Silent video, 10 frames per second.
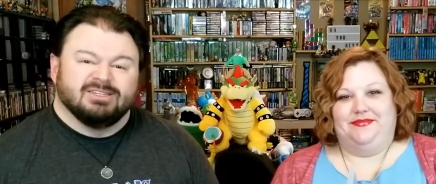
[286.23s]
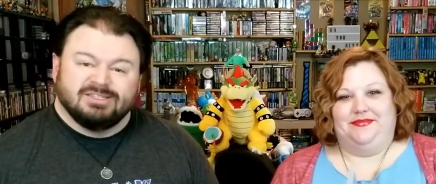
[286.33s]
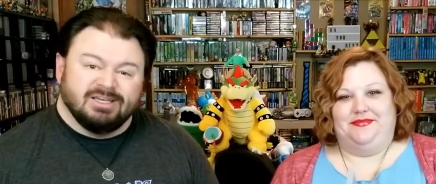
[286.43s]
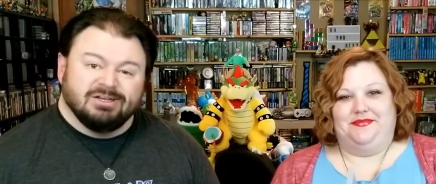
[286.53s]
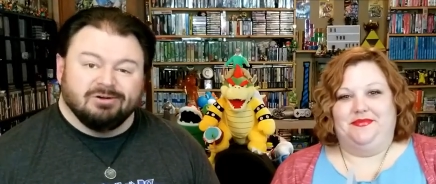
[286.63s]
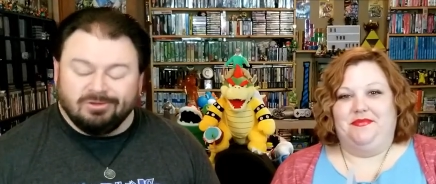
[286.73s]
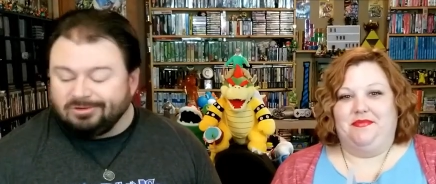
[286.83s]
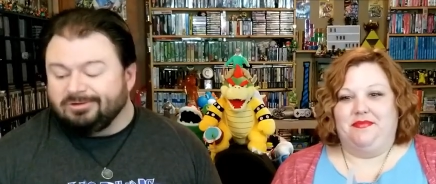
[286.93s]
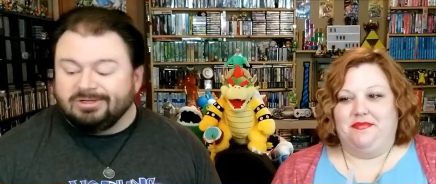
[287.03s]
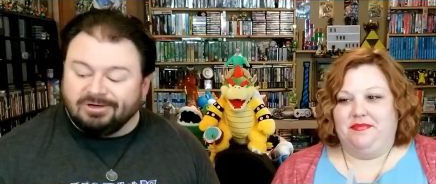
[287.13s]
Speaker 1: signal
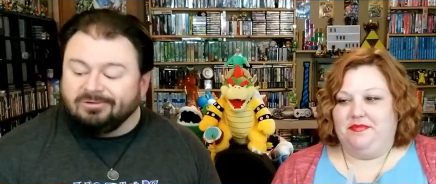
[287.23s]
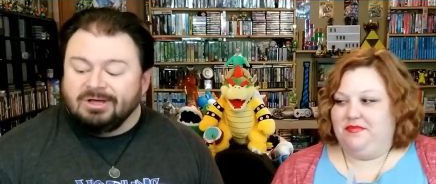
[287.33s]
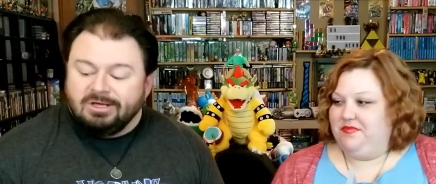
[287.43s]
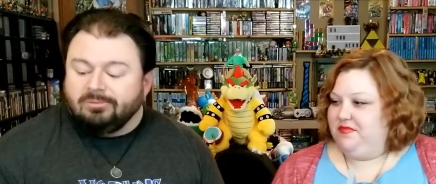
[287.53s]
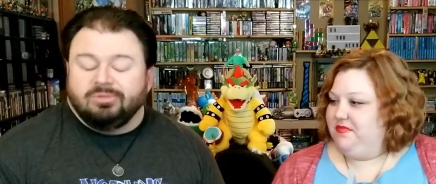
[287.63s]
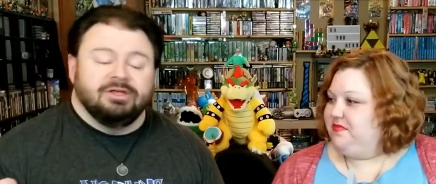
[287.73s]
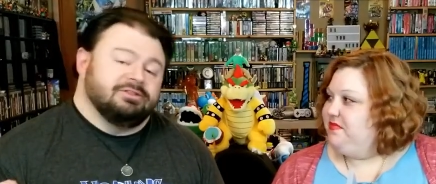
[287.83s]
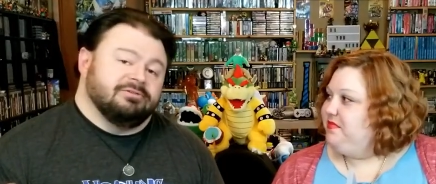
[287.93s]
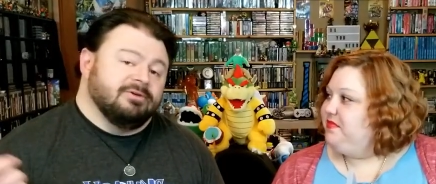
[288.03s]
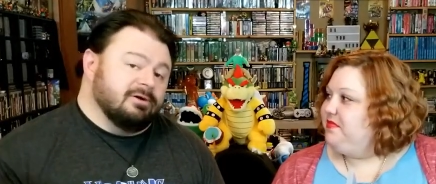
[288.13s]
or you know play with
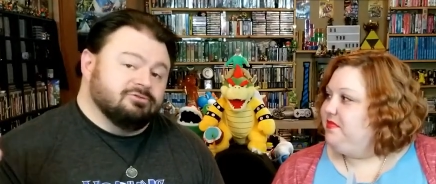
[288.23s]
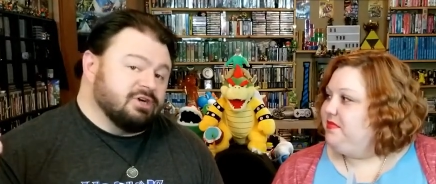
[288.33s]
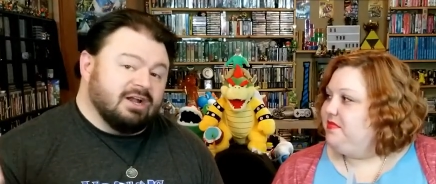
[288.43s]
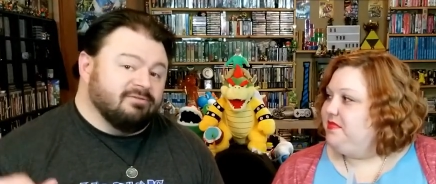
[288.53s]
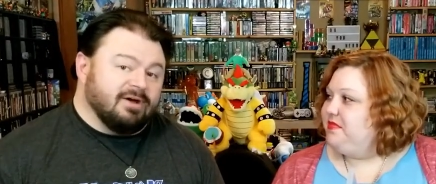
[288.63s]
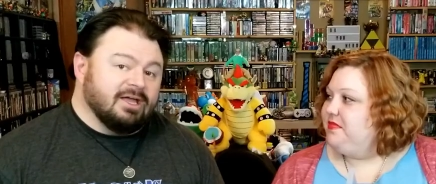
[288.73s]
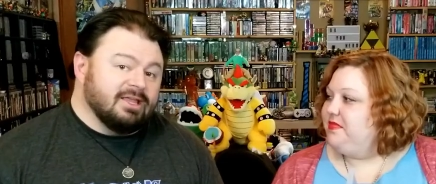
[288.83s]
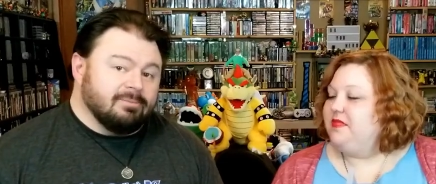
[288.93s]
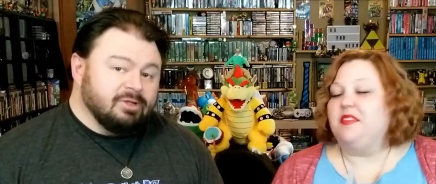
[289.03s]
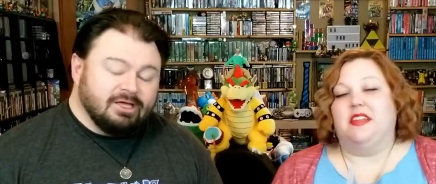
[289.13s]
your phone trying to find
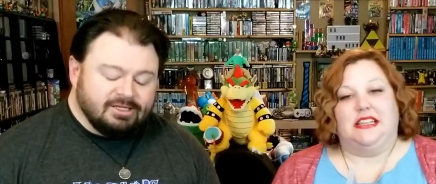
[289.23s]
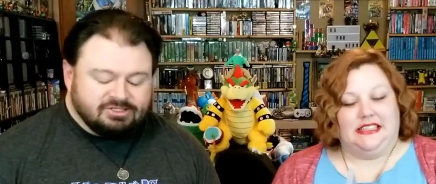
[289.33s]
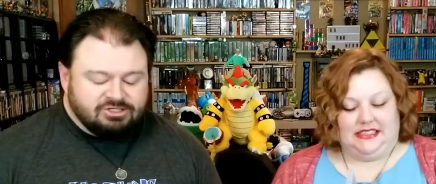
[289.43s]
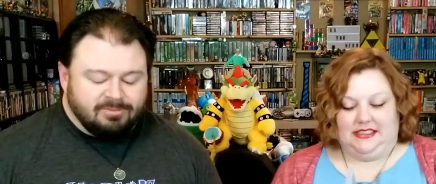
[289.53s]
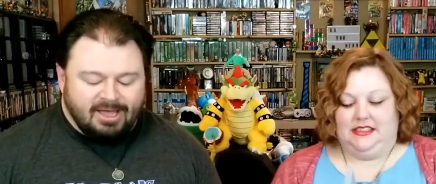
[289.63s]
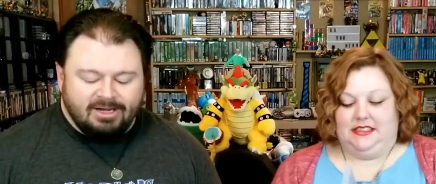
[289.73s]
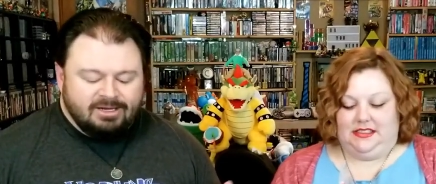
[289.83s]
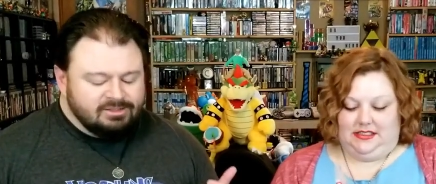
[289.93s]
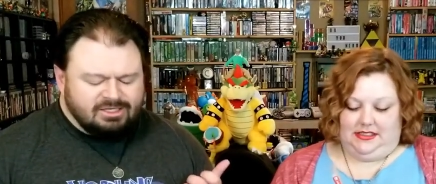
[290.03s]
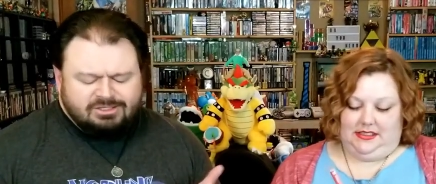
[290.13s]
that playlist you made.
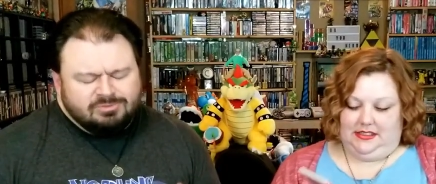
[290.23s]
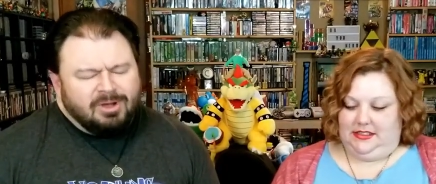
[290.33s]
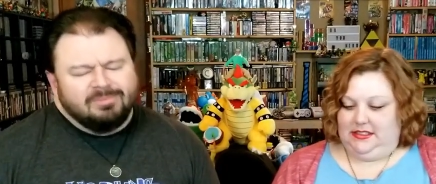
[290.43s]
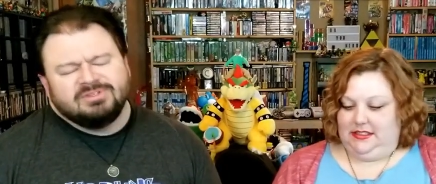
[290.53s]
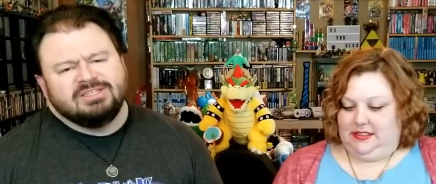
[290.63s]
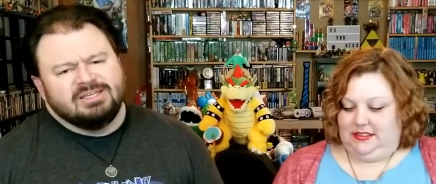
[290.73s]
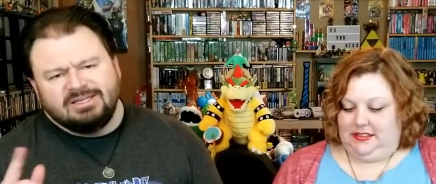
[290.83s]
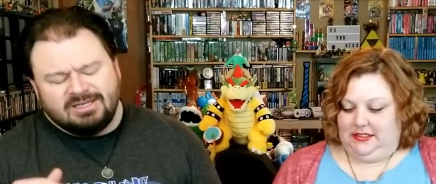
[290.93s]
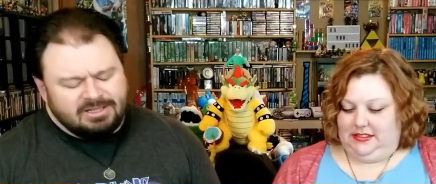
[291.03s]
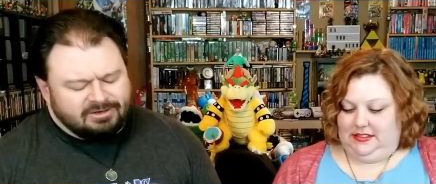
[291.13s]
It's like just pop a CD
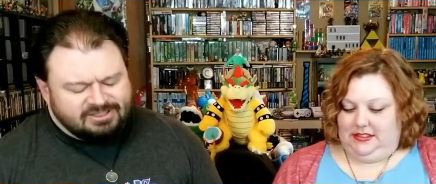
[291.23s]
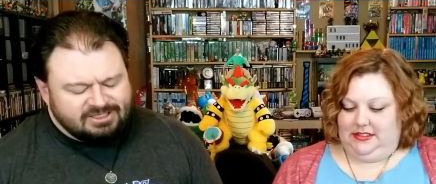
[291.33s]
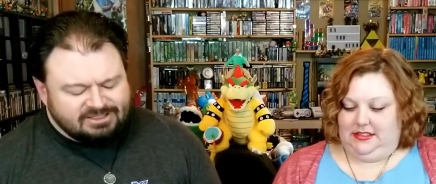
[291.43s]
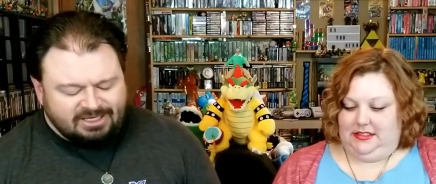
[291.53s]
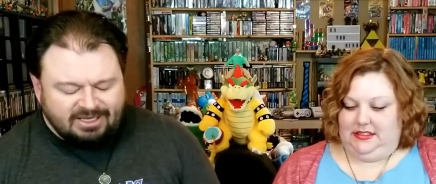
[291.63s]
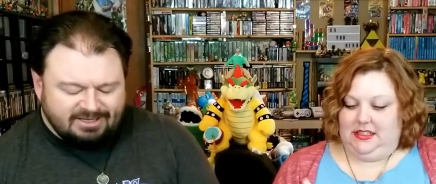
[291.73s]
in there. It's easy.